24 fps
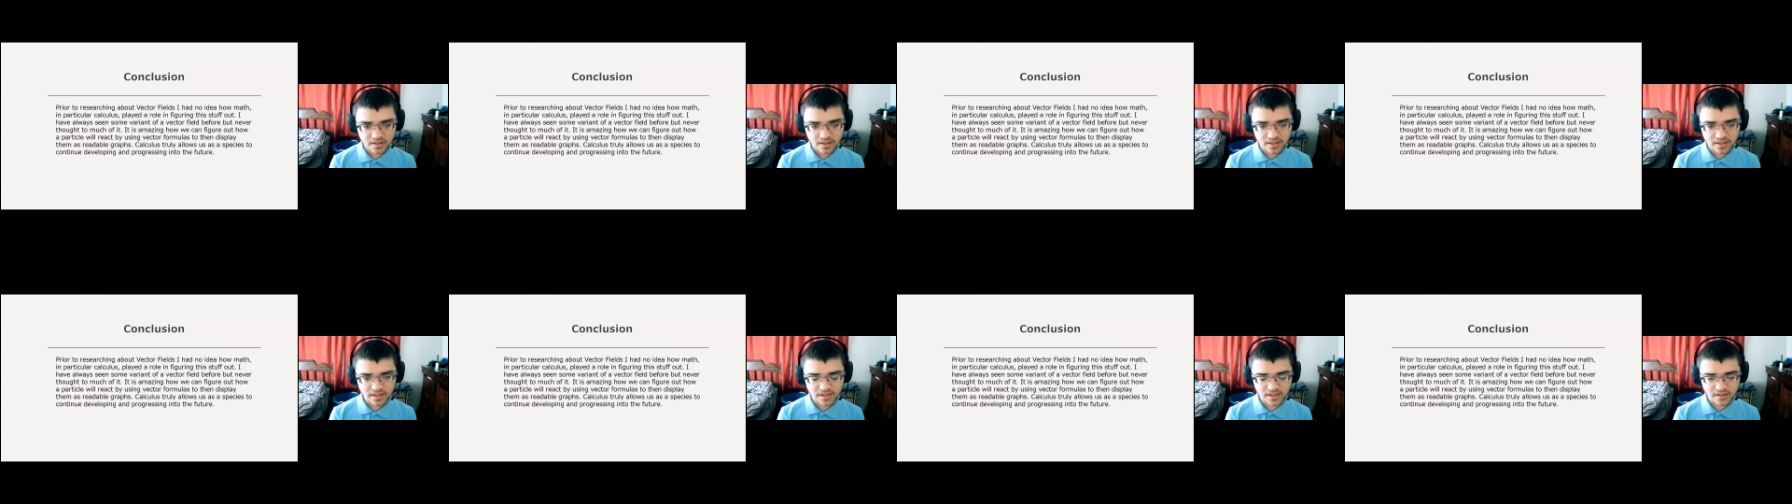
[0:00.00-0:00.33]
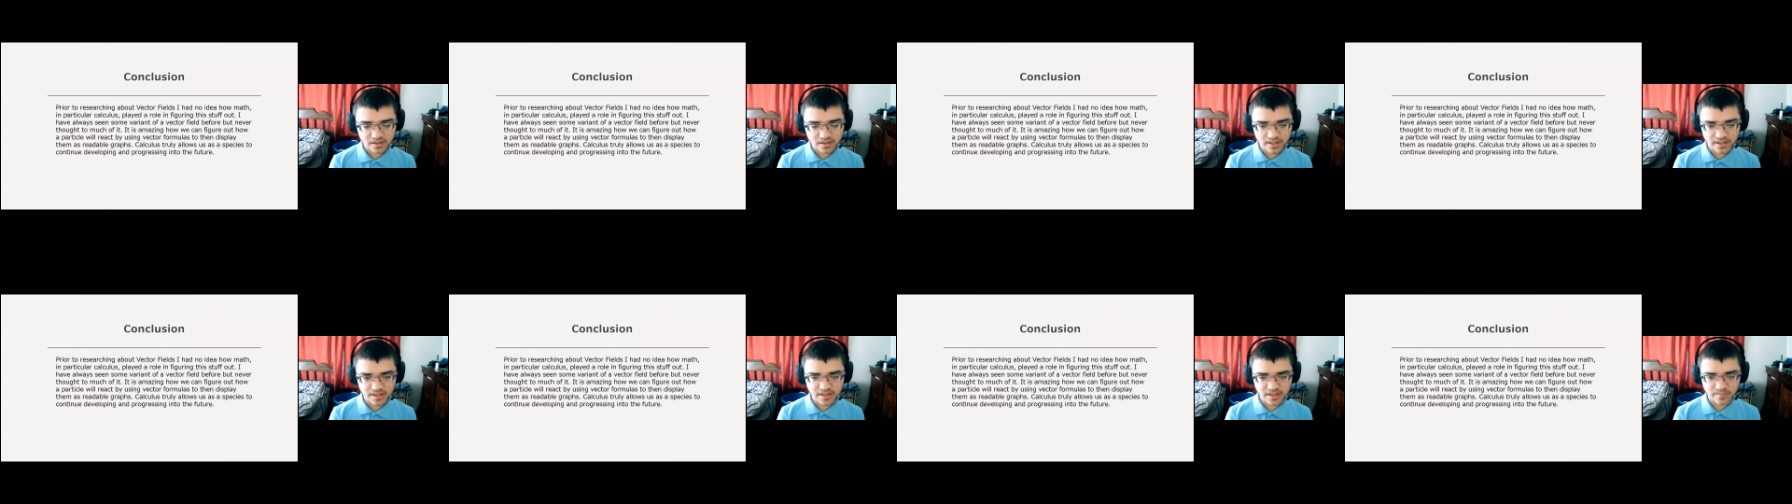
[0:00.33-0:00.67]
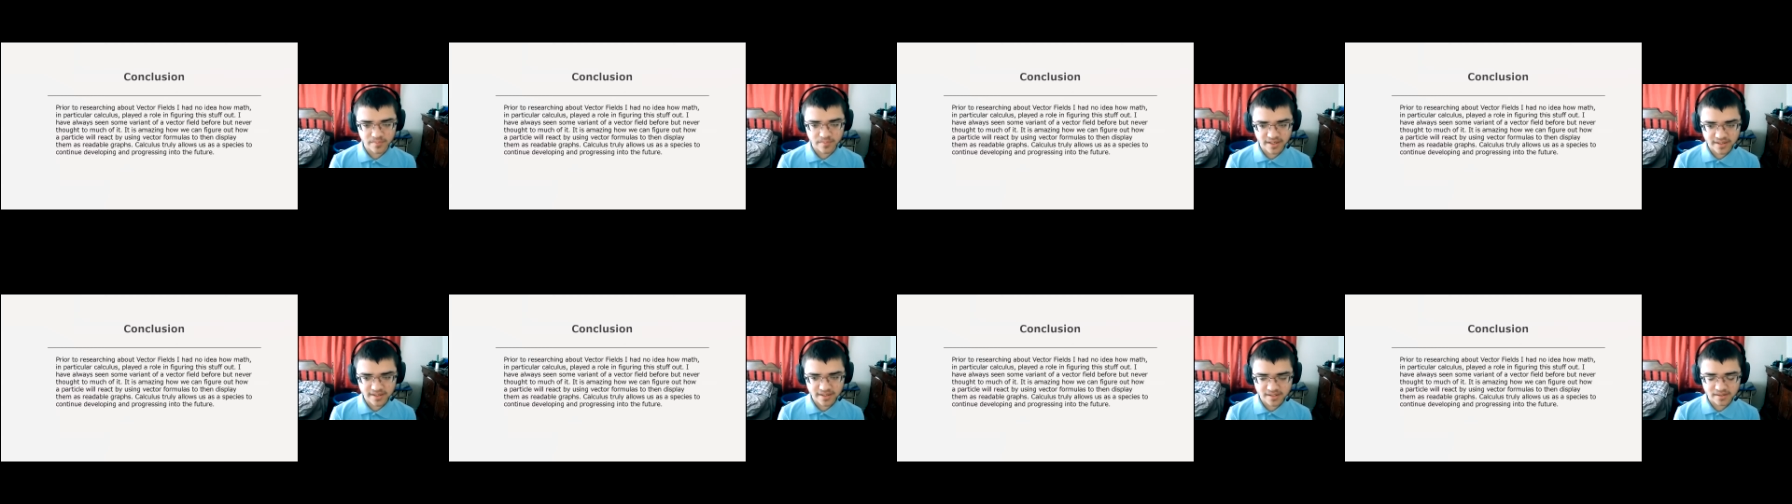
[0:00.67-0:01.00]
And so it
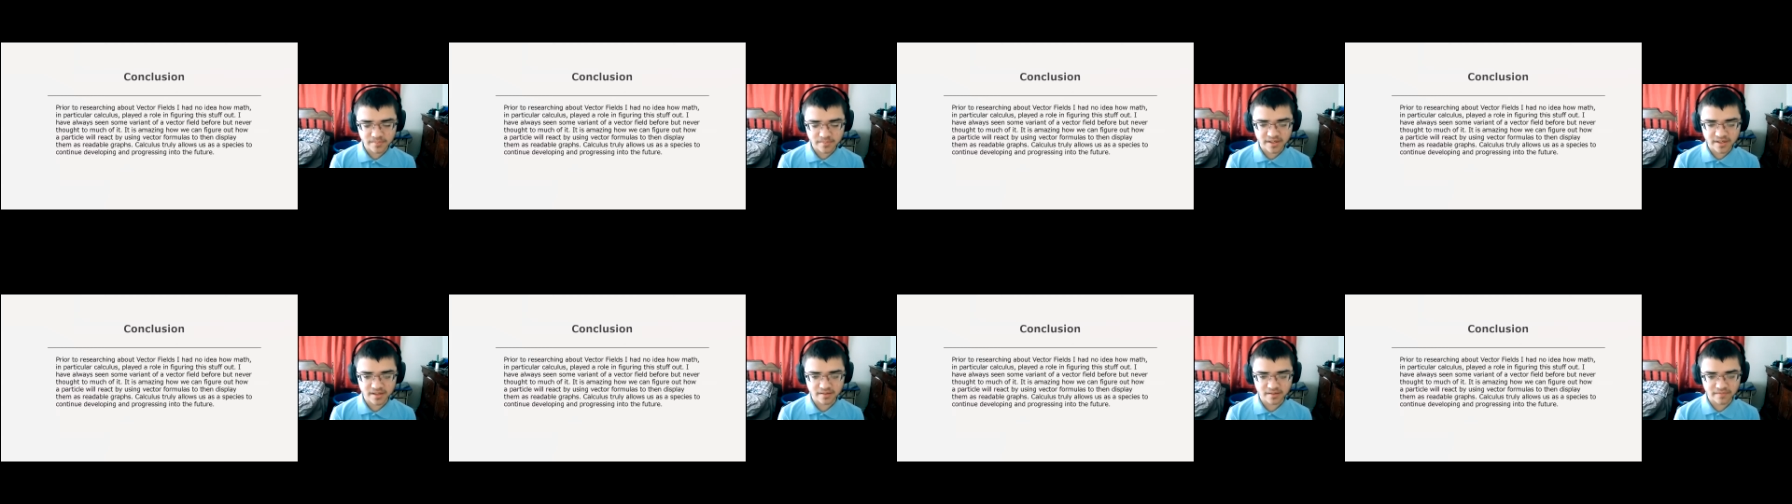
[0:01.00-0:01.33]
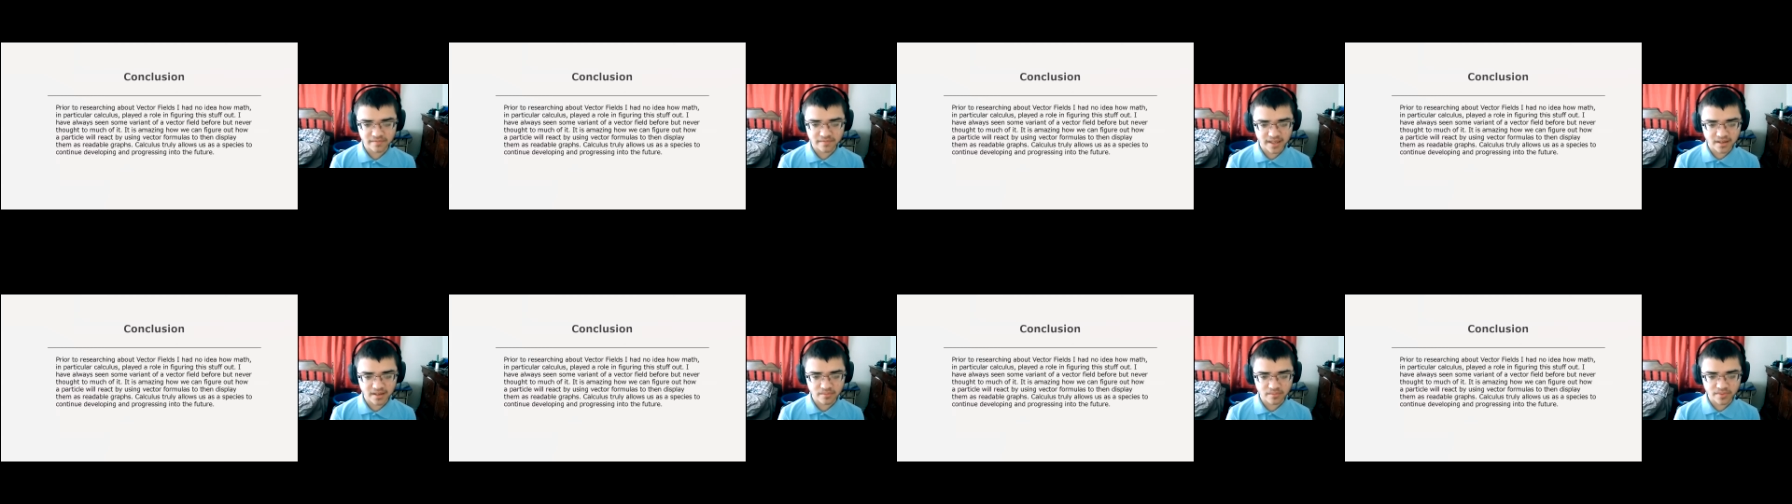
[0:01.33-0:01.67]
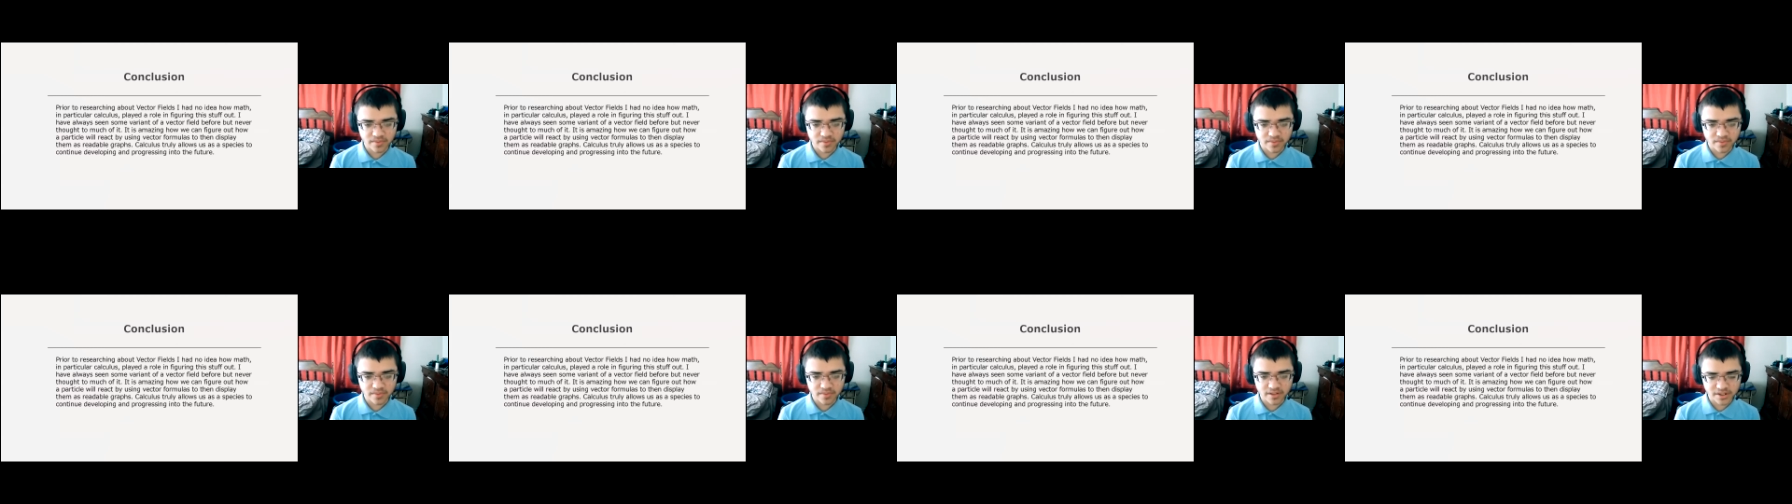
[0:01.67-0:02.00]
amazed me of how
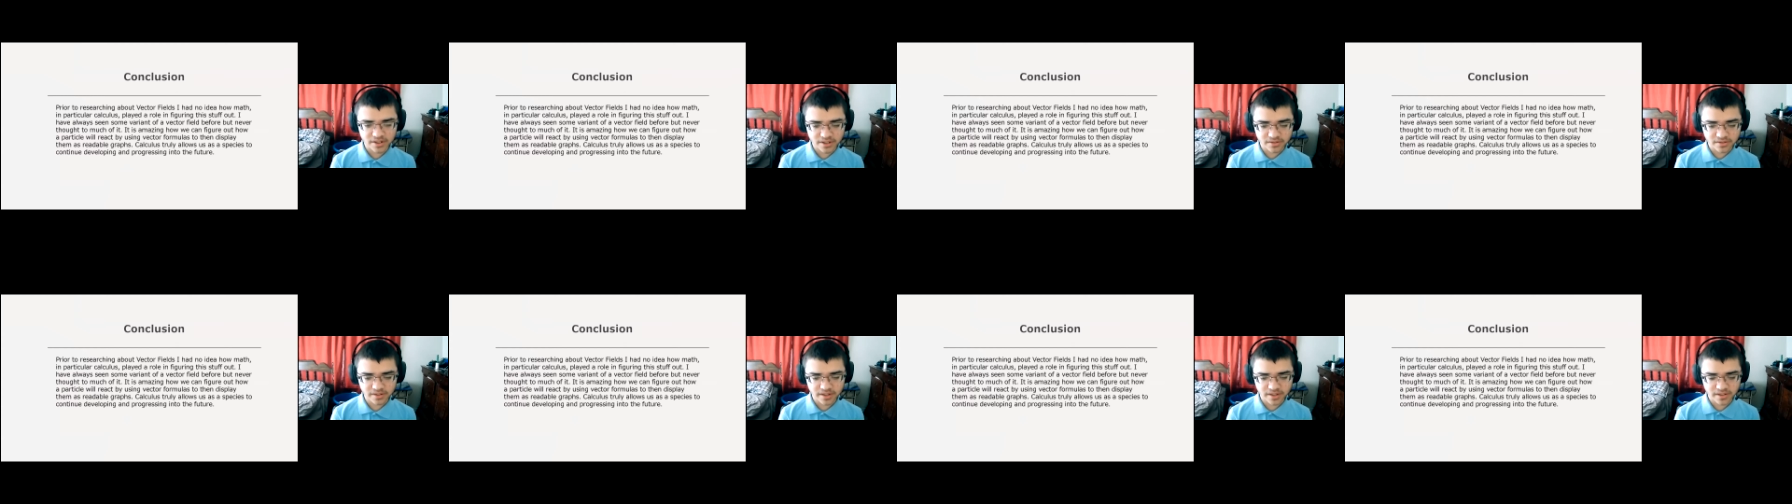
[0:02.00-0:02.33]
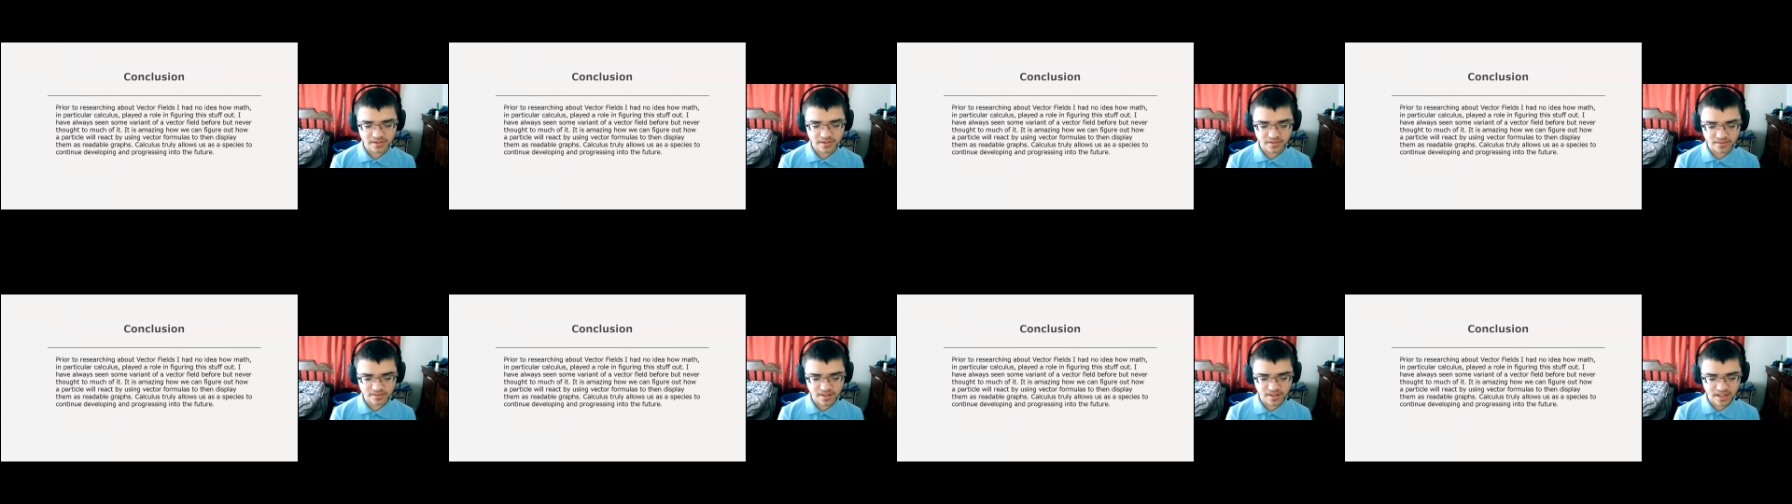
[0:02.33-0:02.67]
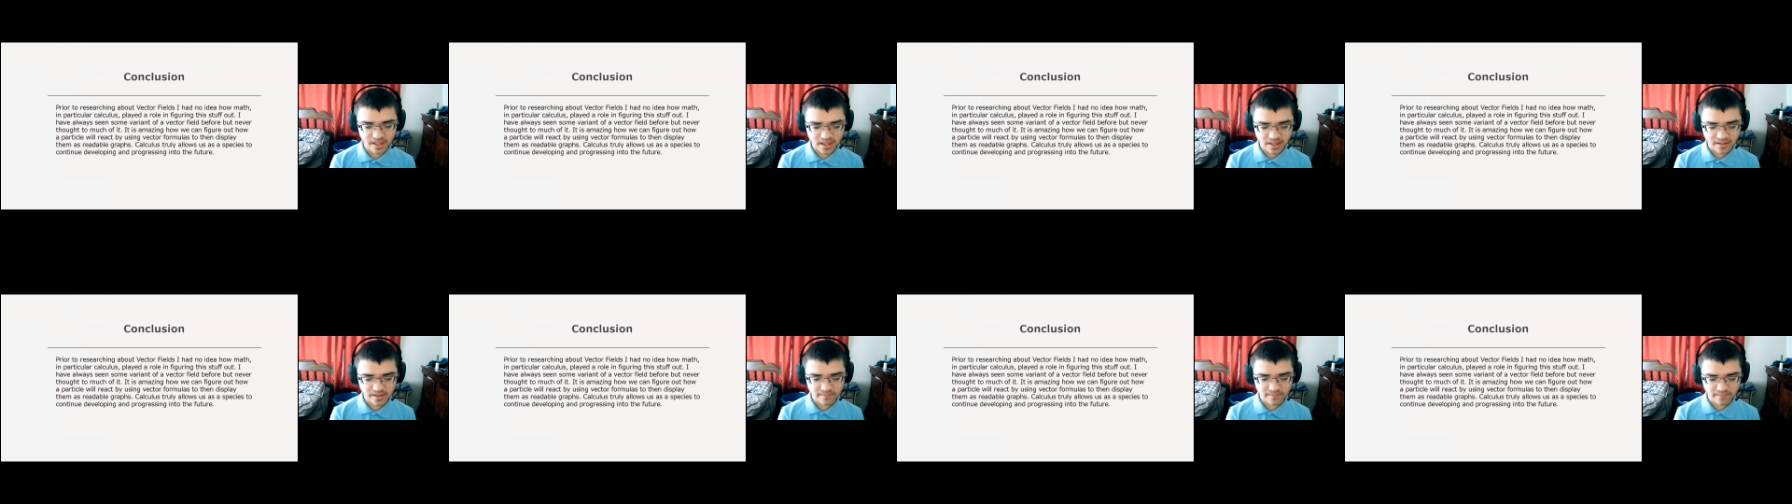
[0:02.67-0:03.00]
much you can
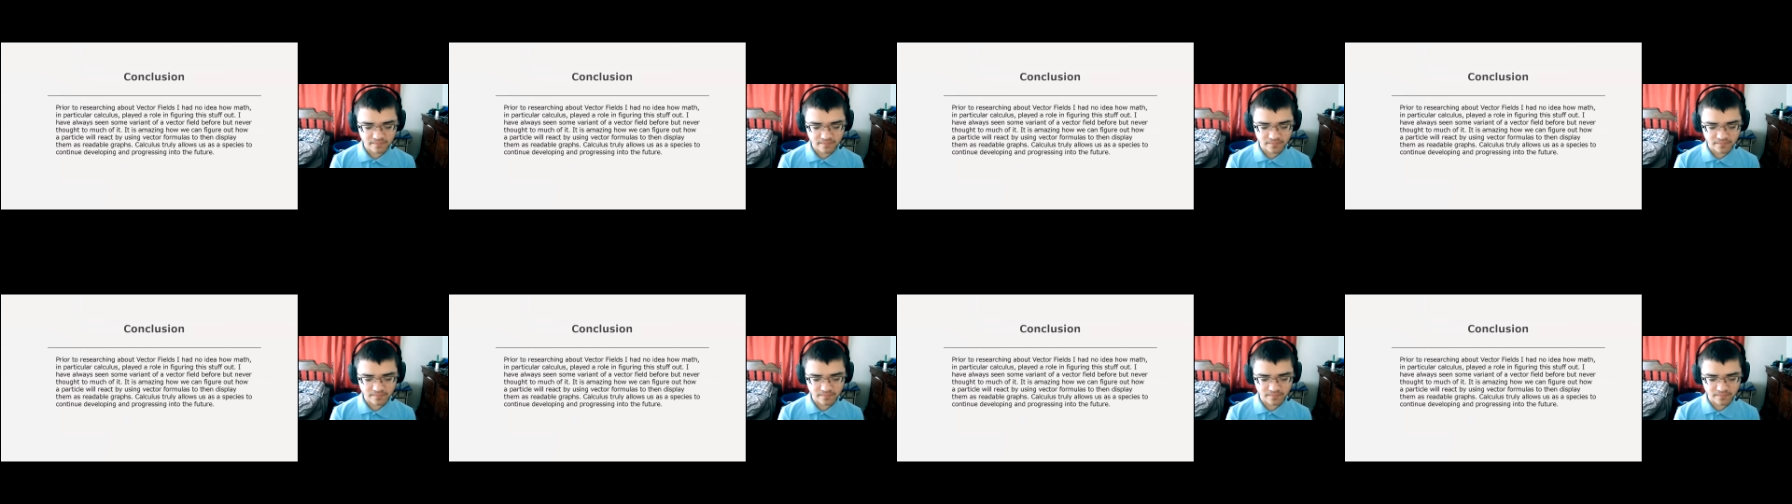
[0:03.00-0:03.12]
derive